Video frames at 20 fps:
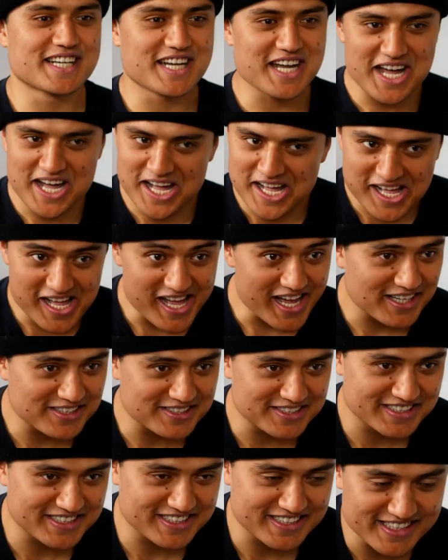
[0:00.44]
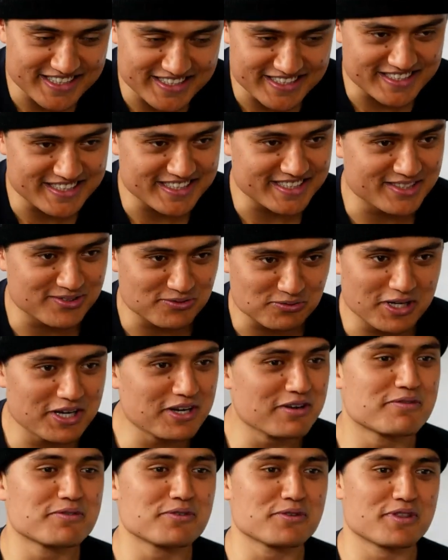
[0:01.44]
Kaha House is this
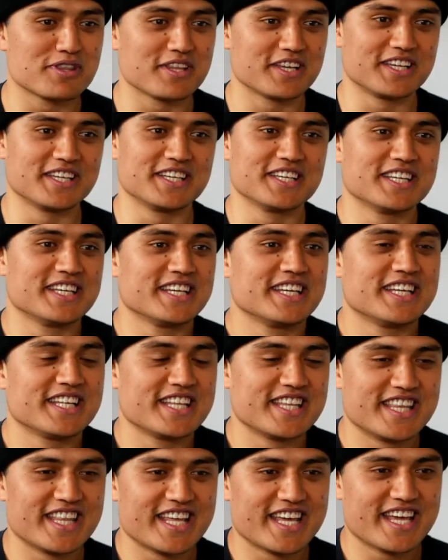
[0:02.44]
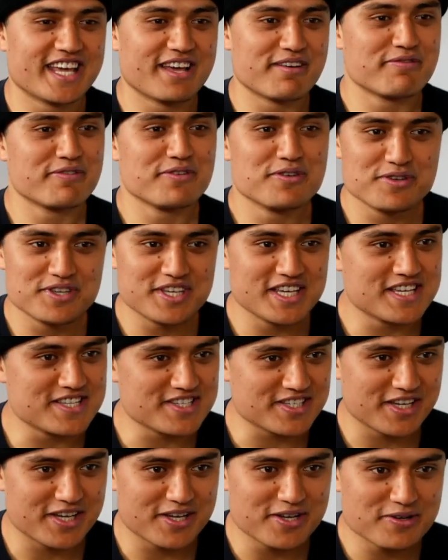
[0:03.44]
wonderful thing that a few
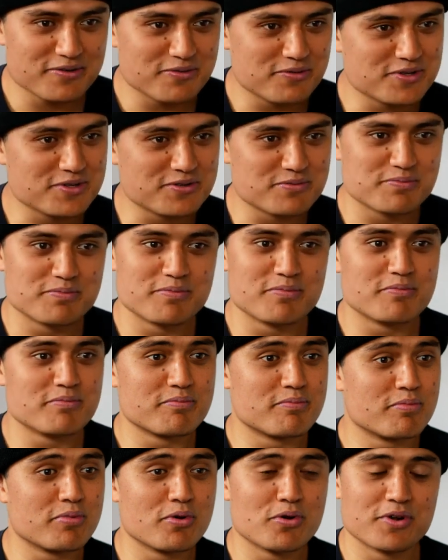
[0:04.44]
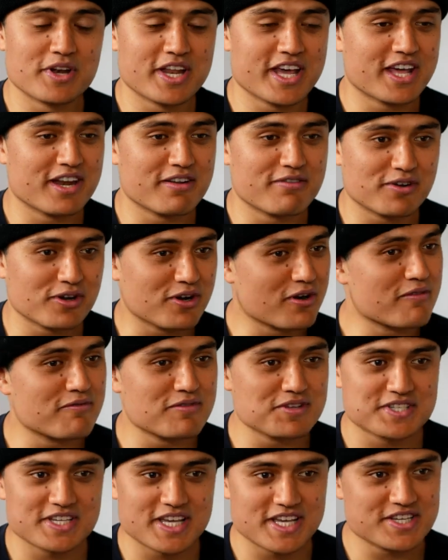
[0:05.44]
years ago was born out of a
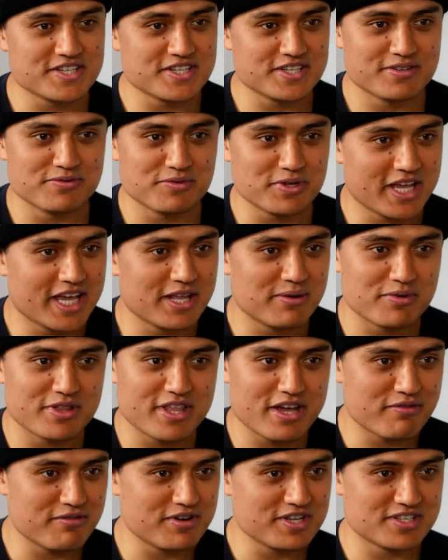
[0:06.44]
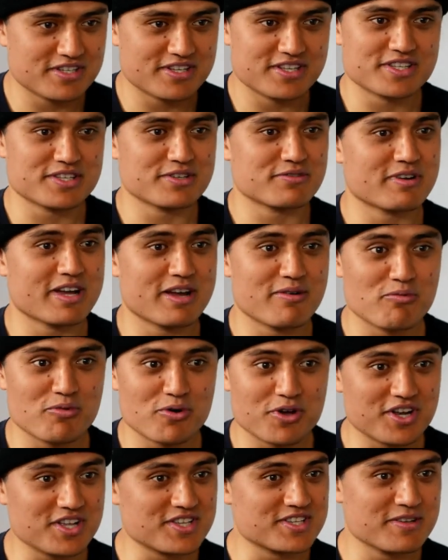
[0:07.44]
conversation we had with our residents around
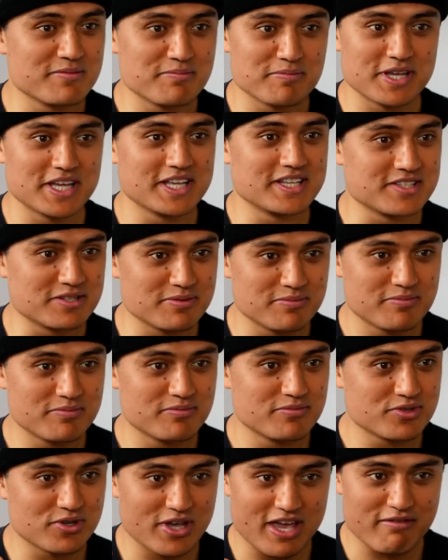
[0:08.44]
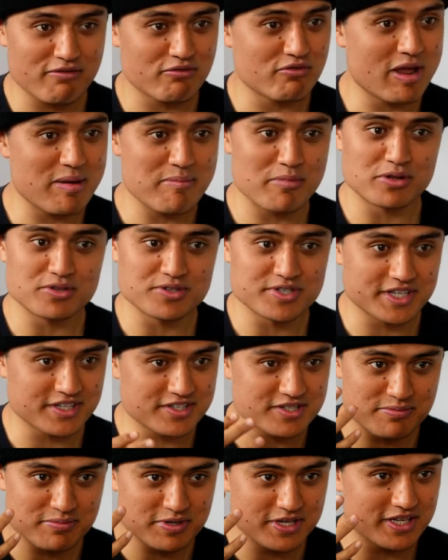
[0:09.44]
what does it mean to have a rainbow,
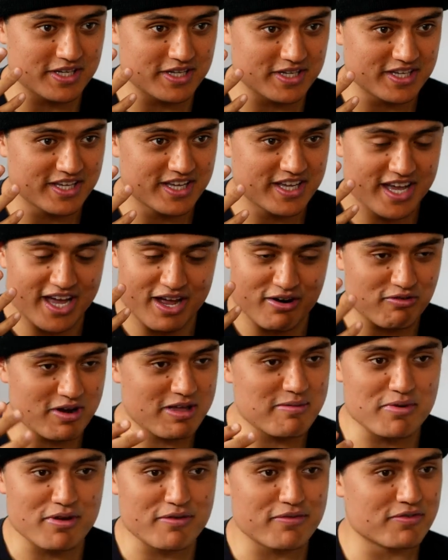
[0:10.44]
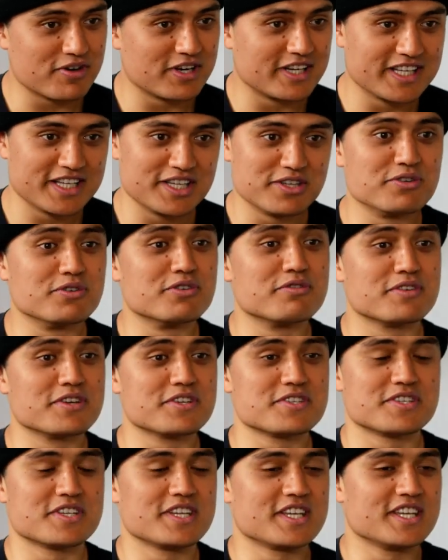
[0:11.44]
to be a rainbow-friendly
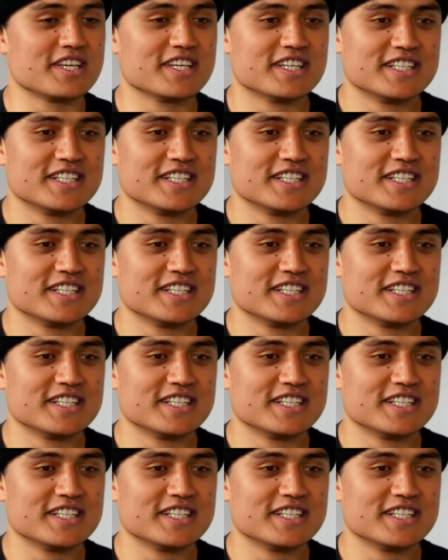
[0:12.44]
university.